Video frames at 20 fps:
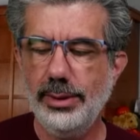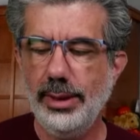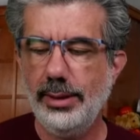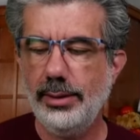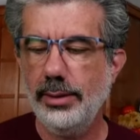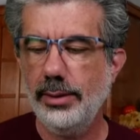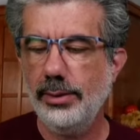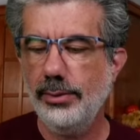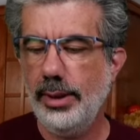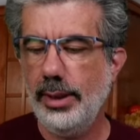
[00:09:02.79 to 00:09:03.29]

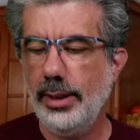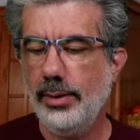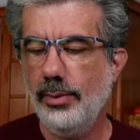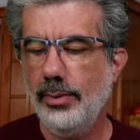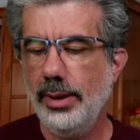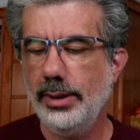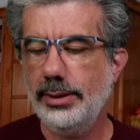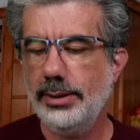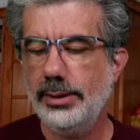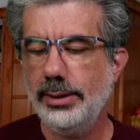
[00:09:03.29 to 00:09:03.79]
That's a great
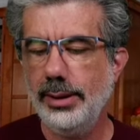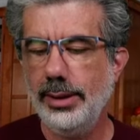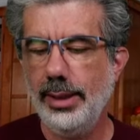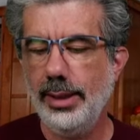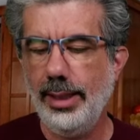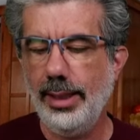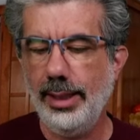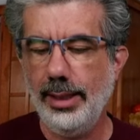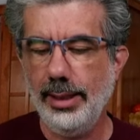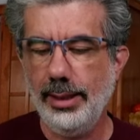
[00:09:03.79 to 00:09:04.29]
question,
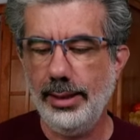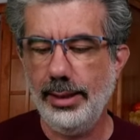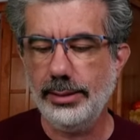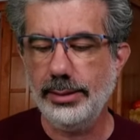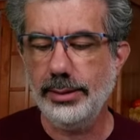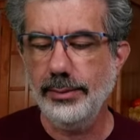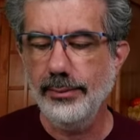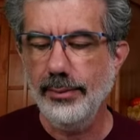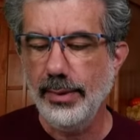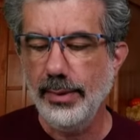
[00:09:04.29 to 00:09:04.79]

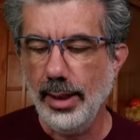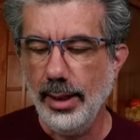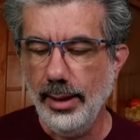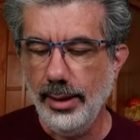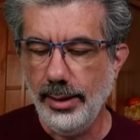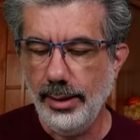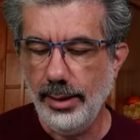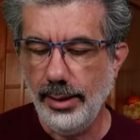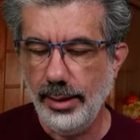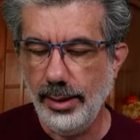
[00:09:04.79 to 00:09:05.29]
Alex.
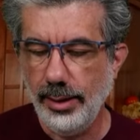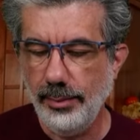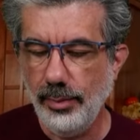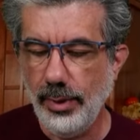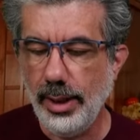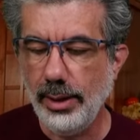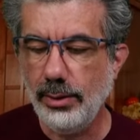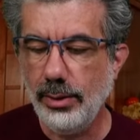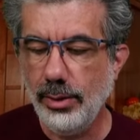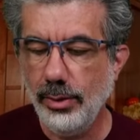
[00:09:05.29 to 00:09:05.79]

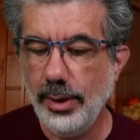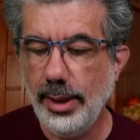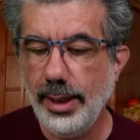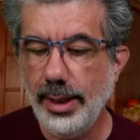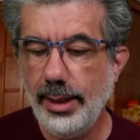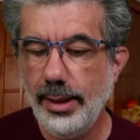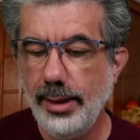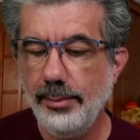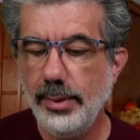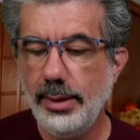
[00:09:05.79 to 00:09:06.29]
Wow, Corey,
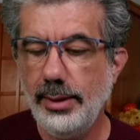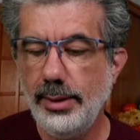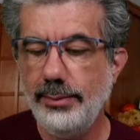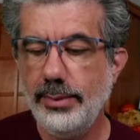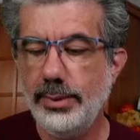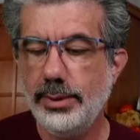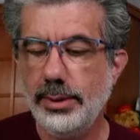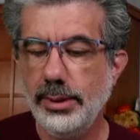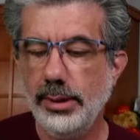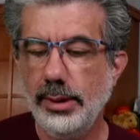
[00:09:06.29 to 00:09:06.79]
I can't believe
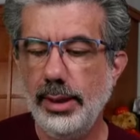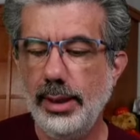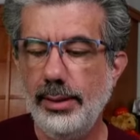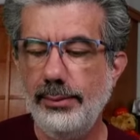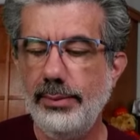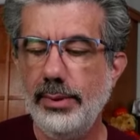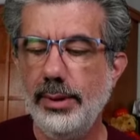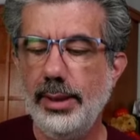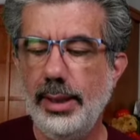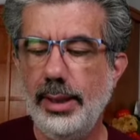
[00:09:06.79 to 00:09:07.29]
you still
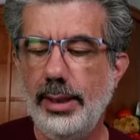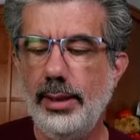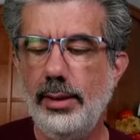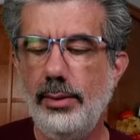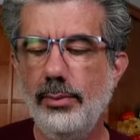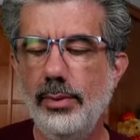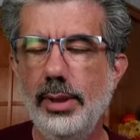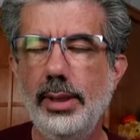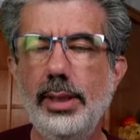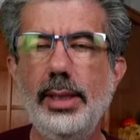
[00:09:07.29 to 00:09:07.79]
have your
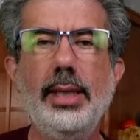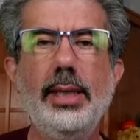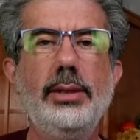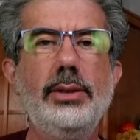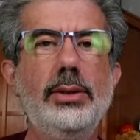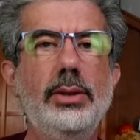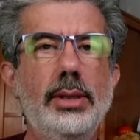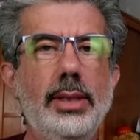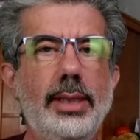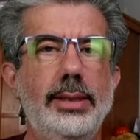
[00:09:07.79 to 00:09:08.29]
AE1
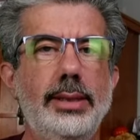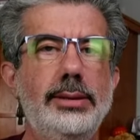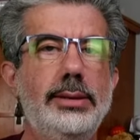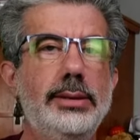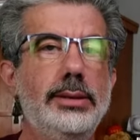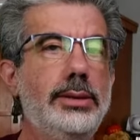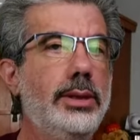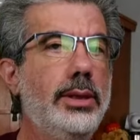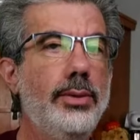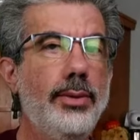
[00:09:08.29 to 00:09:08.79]
and your
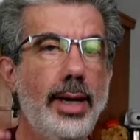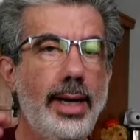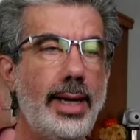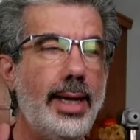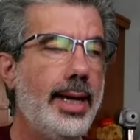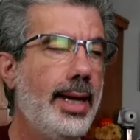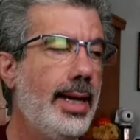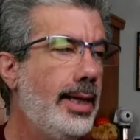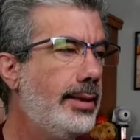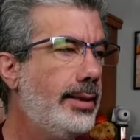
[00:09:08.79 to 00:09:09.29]
lenses. I
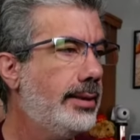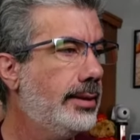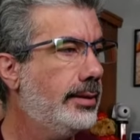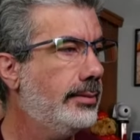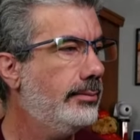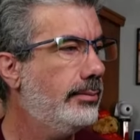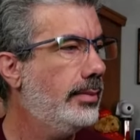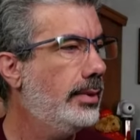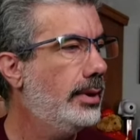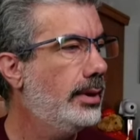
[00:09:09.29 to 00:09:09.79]
had
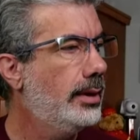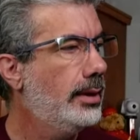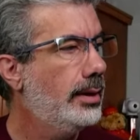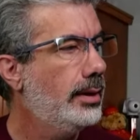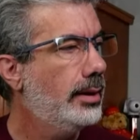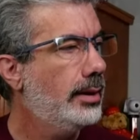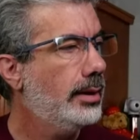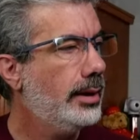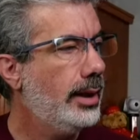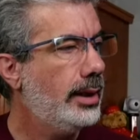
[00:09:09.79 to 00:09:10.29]
them,
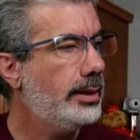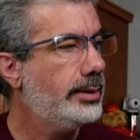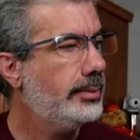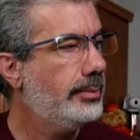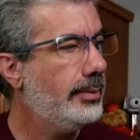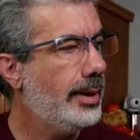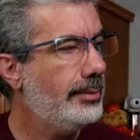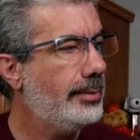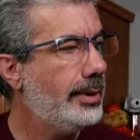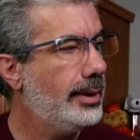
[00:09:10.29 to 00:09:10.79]

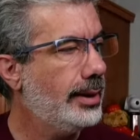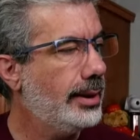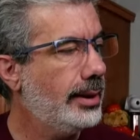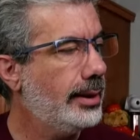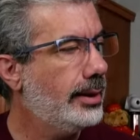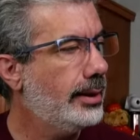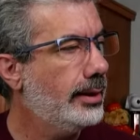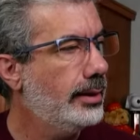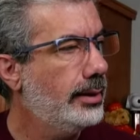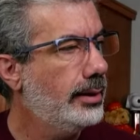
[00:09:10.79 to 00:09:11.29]
probably
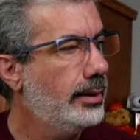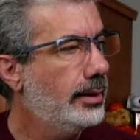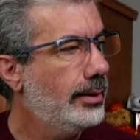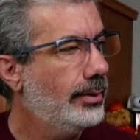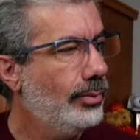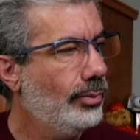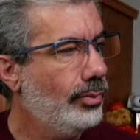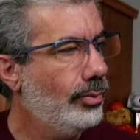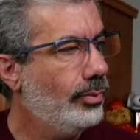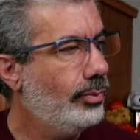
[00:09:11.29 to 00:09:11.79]
like
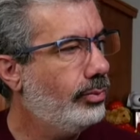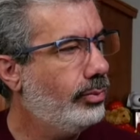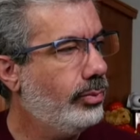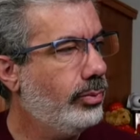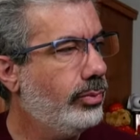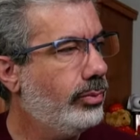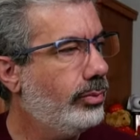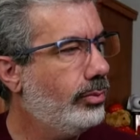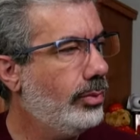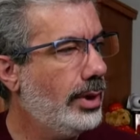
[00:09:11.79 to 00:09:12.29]

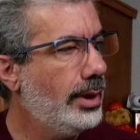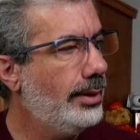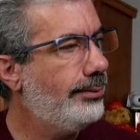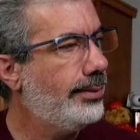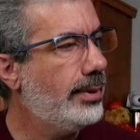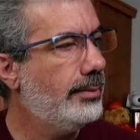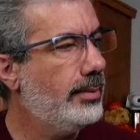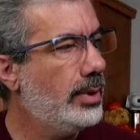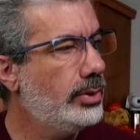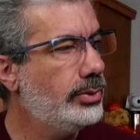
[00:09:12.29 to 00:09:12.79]
one of
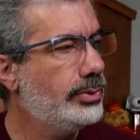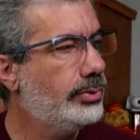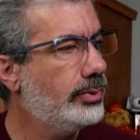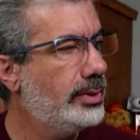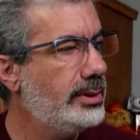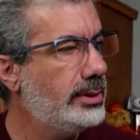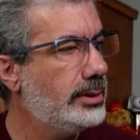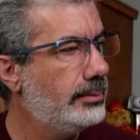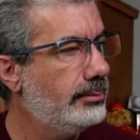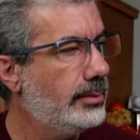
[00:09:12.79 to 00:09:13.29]
our most
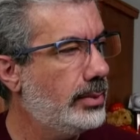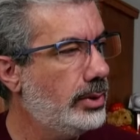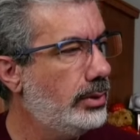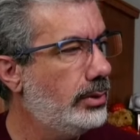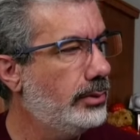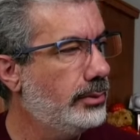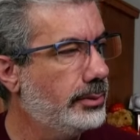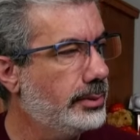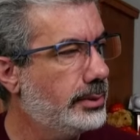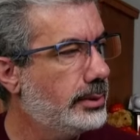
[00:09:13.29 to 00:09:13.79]
recent
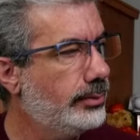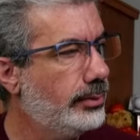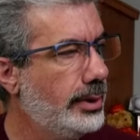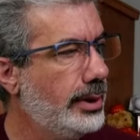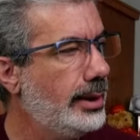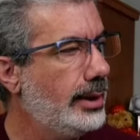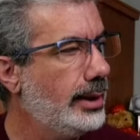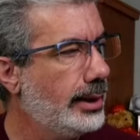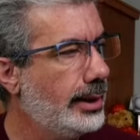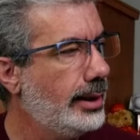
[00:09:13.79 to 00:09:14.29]
moves,
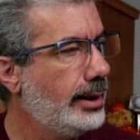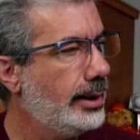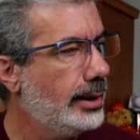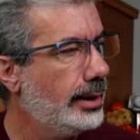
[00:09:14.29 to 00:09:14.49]
really.